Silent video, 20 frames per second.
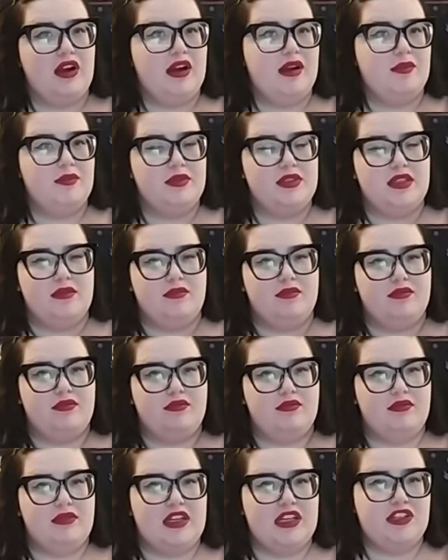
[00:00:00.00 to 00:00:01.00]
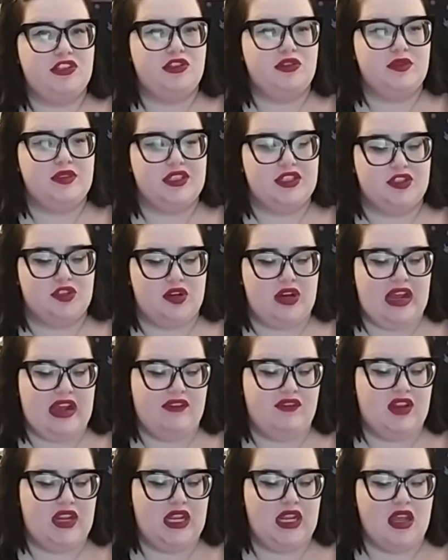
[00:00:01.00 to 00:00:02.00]
up some issues that you're
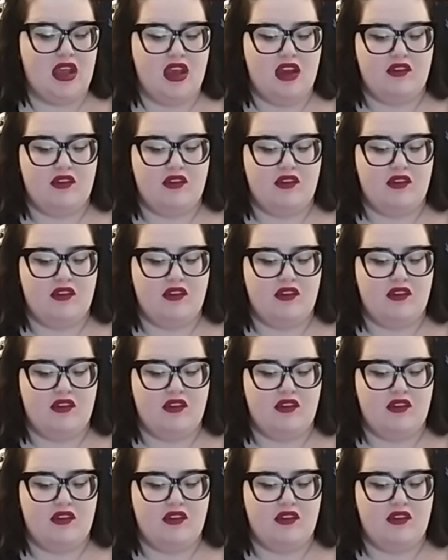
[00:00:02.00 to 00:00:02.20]
having.